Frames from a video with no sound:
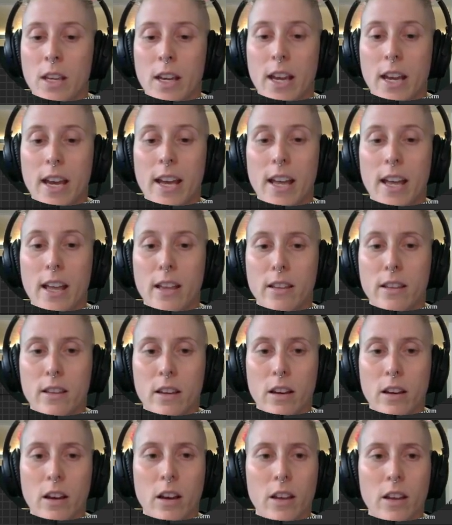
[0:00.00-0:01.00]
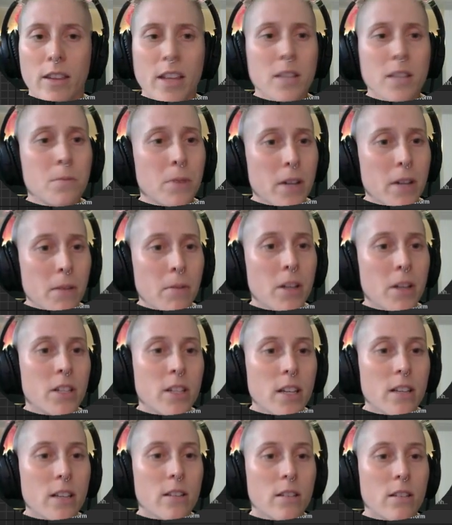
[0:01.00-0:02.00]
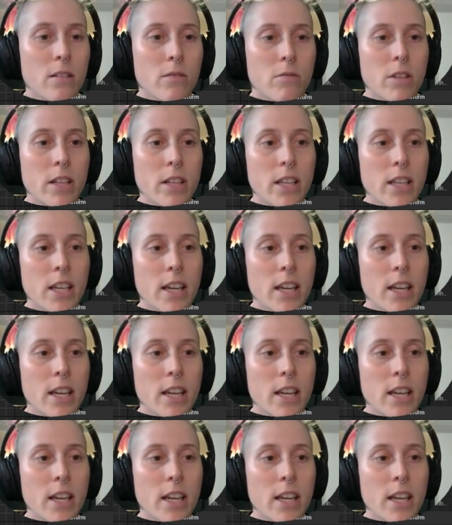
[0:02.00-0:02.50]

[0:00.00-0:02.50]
And that's pretty much it, really.